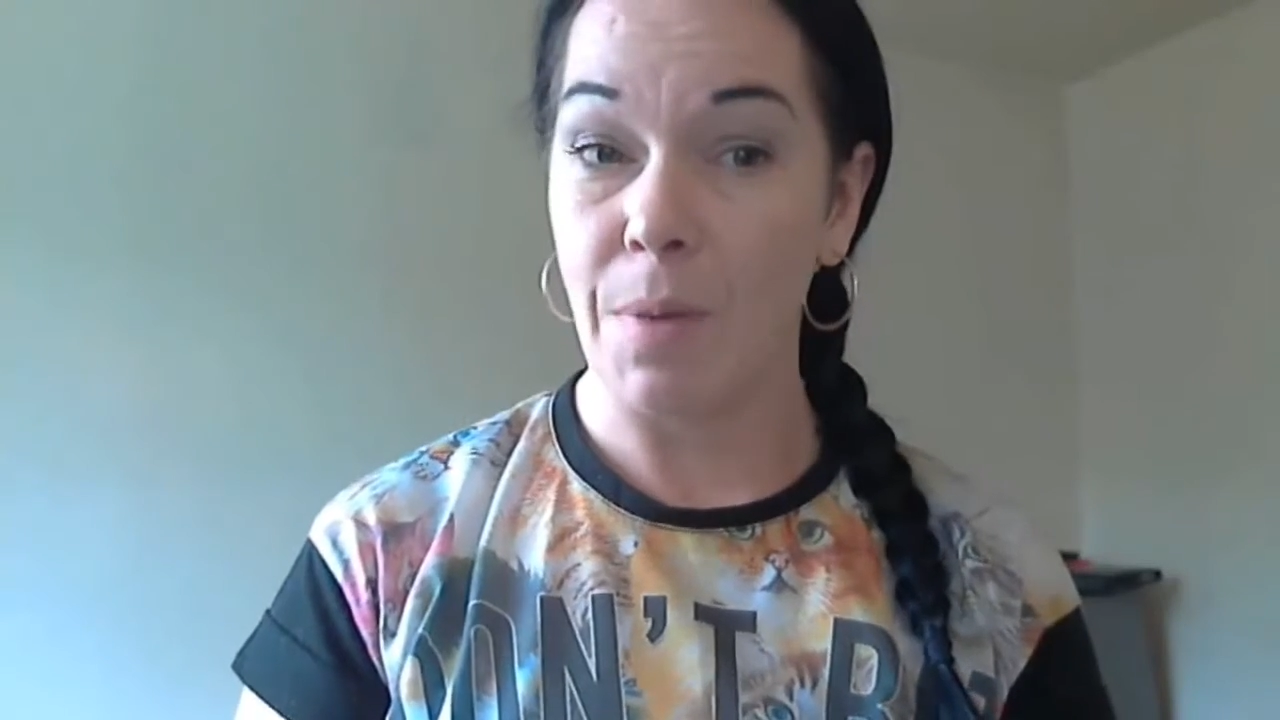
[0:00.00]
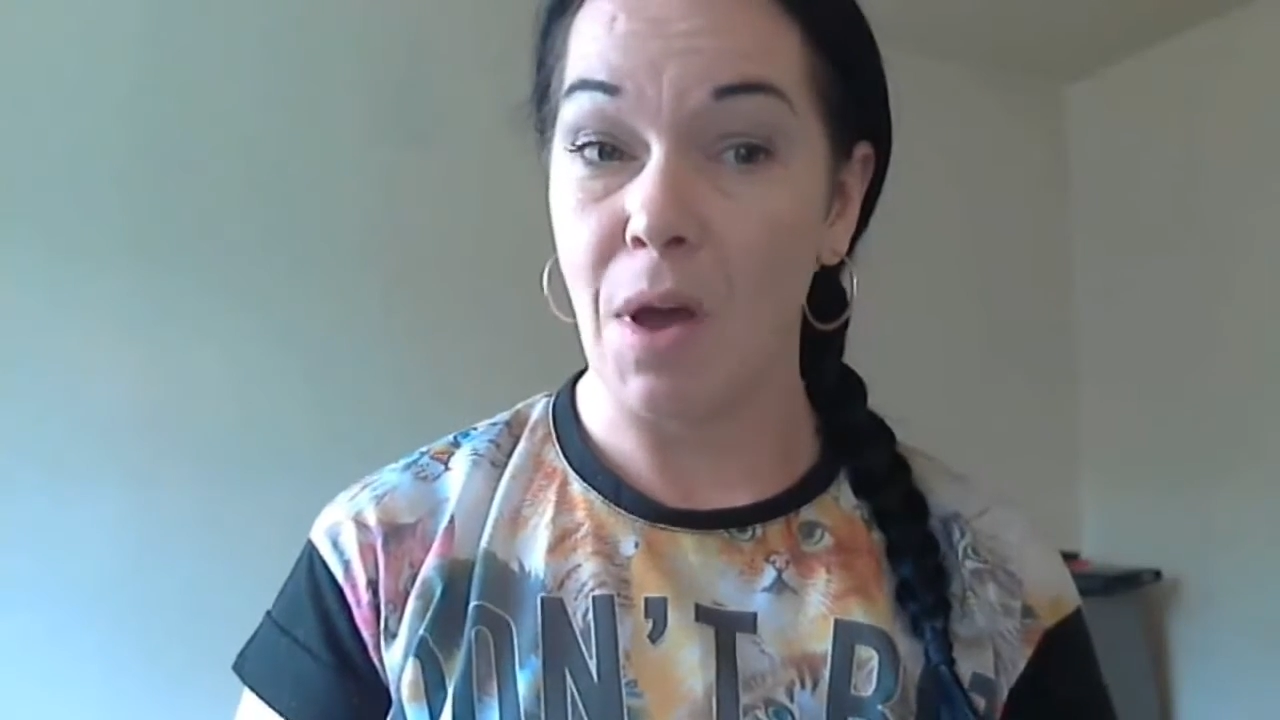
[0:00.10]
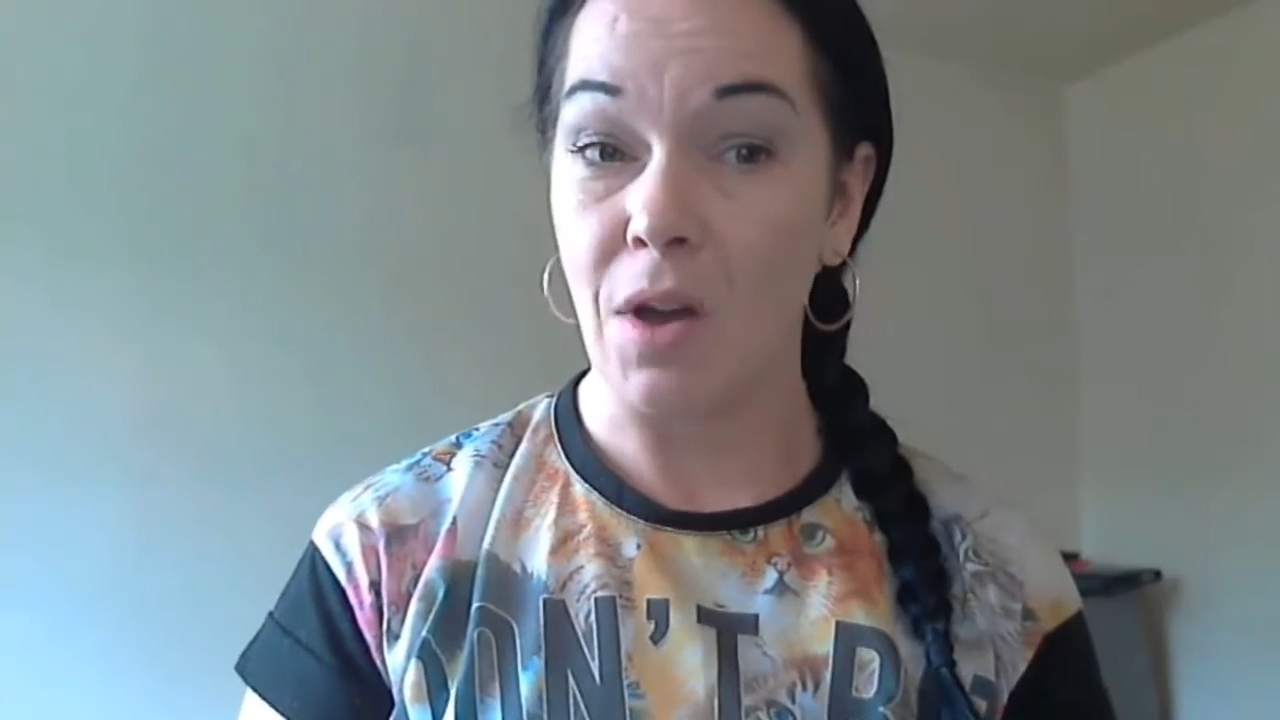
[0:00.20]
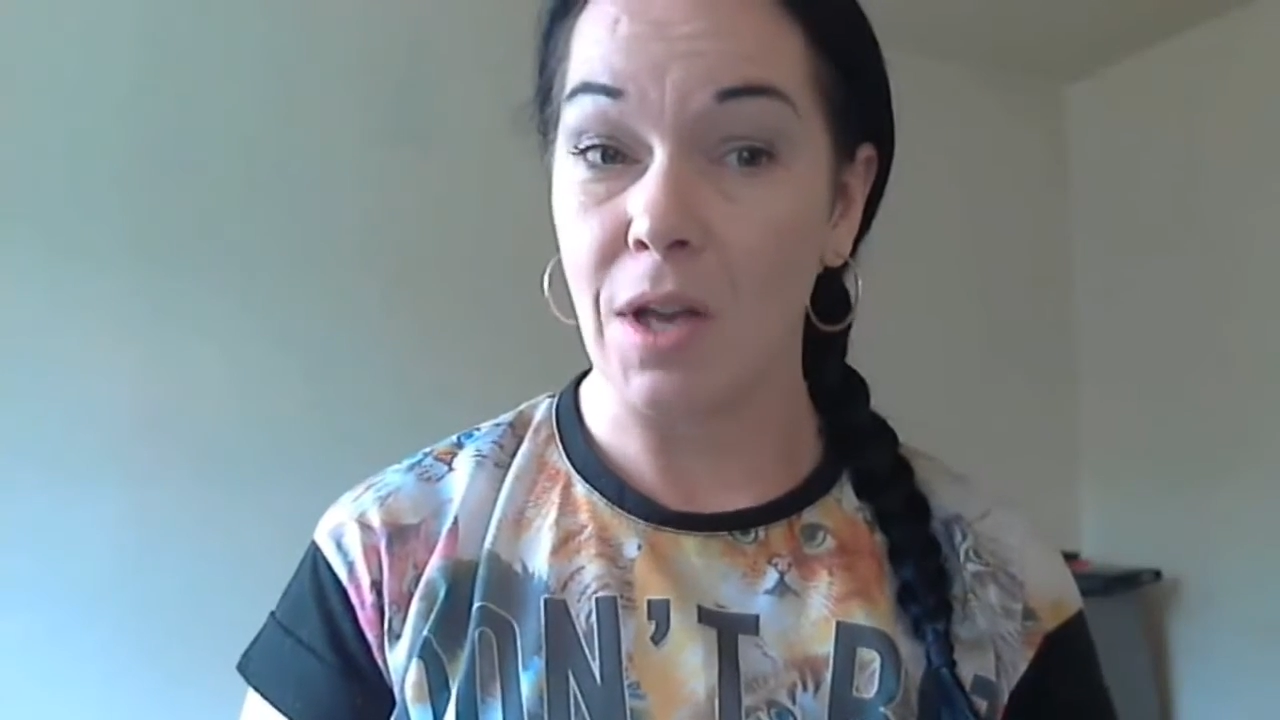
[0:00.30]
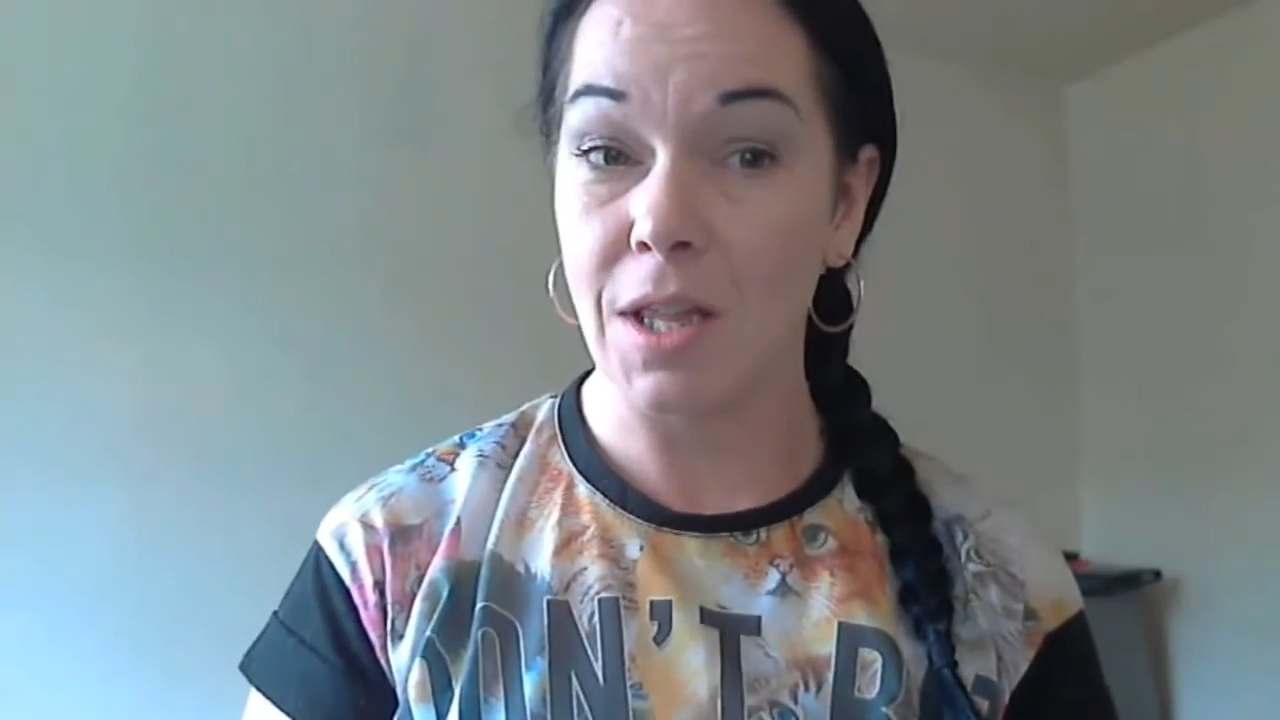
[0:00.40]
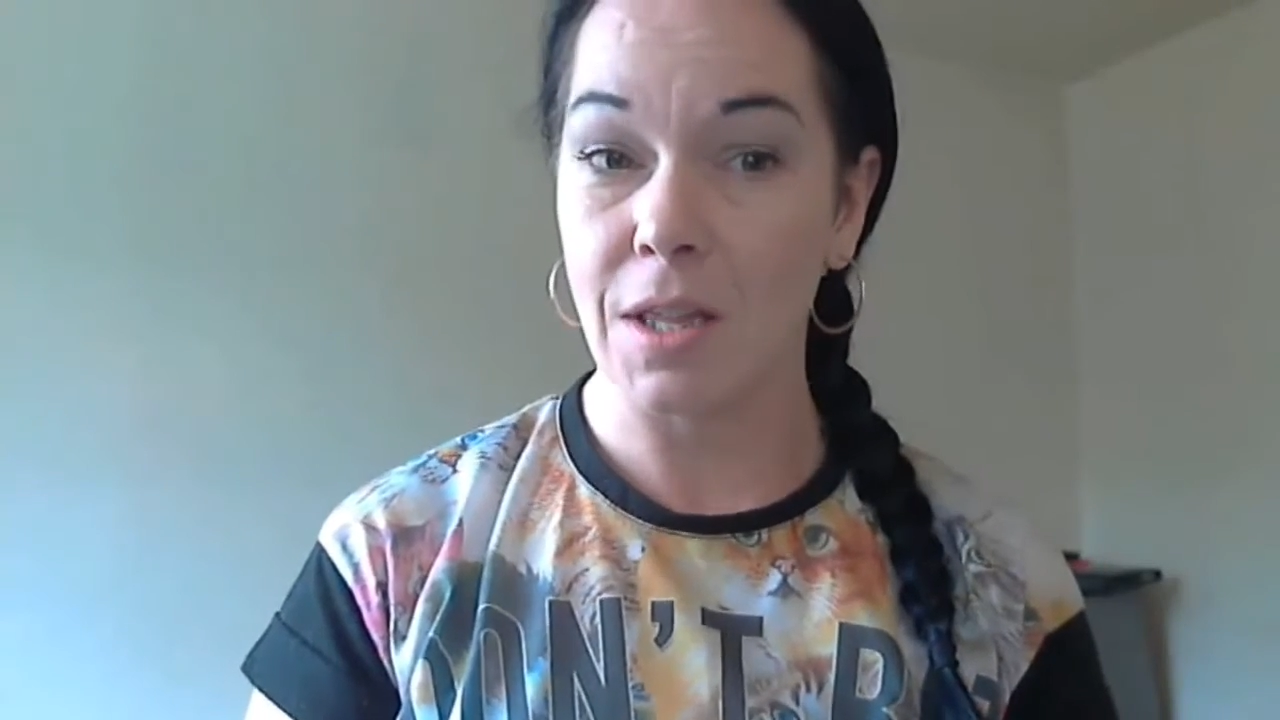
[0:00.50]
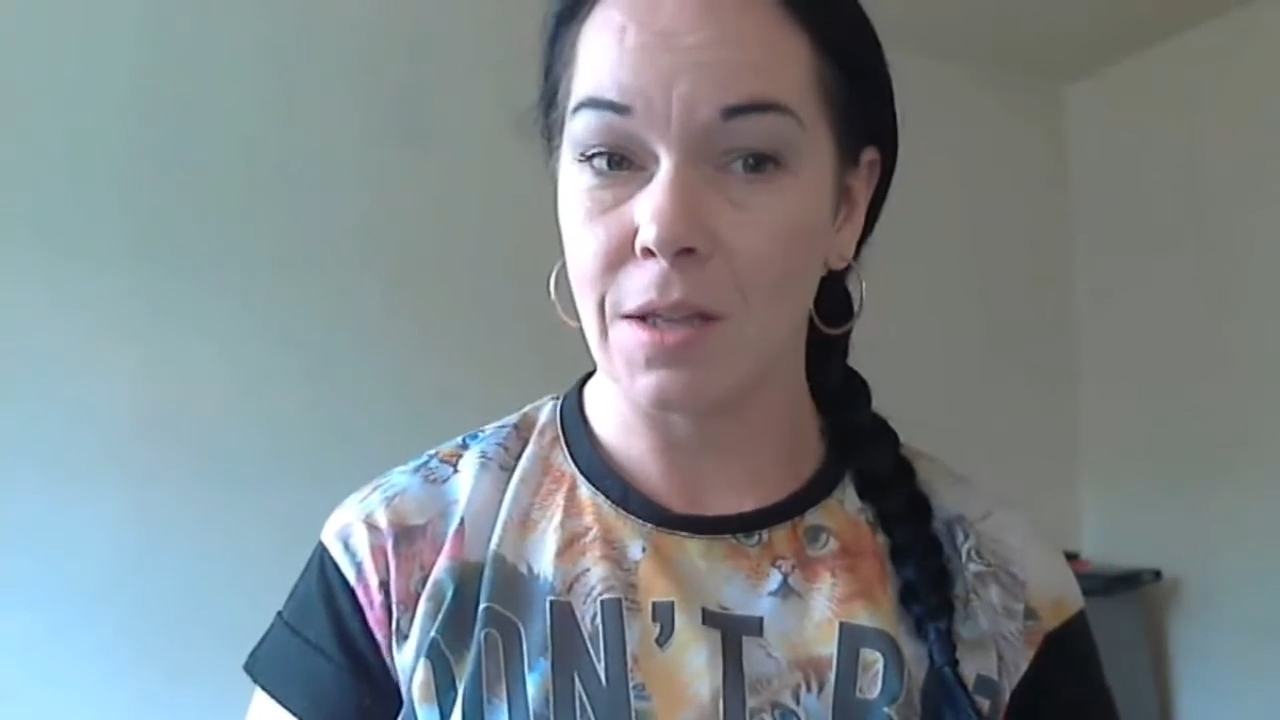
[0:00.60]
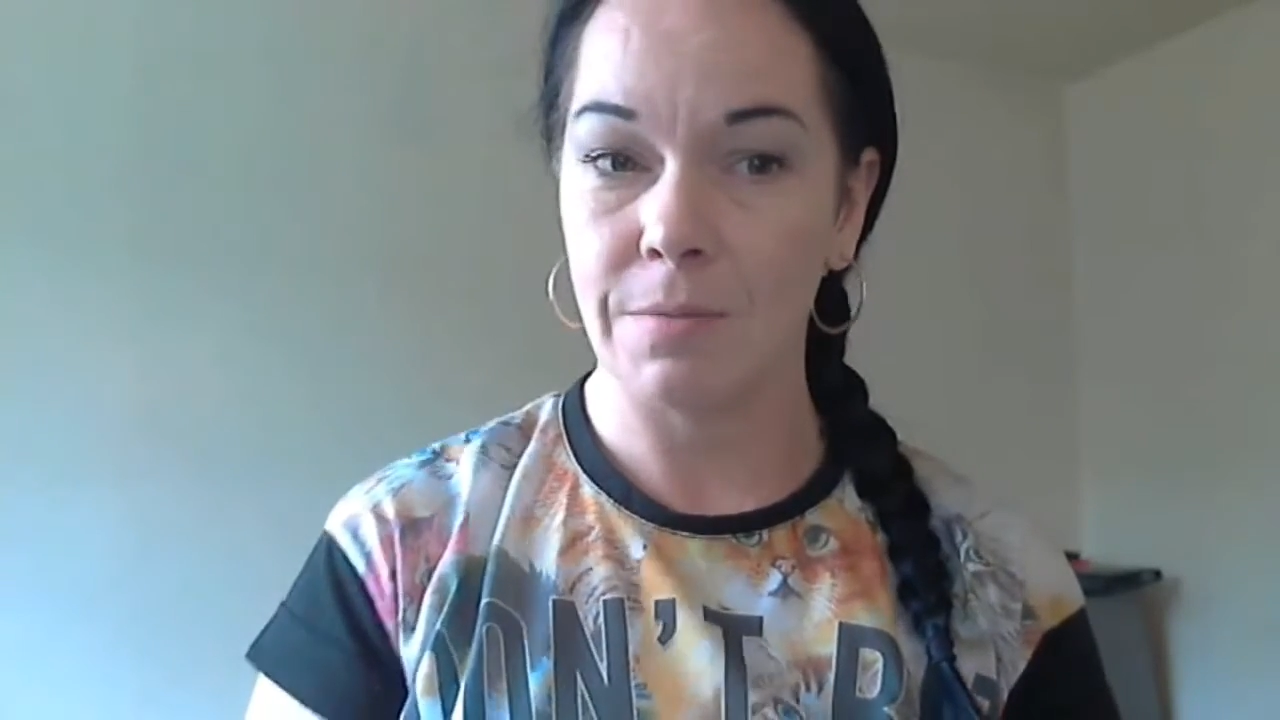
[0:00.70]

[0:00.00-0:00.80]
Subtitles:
box.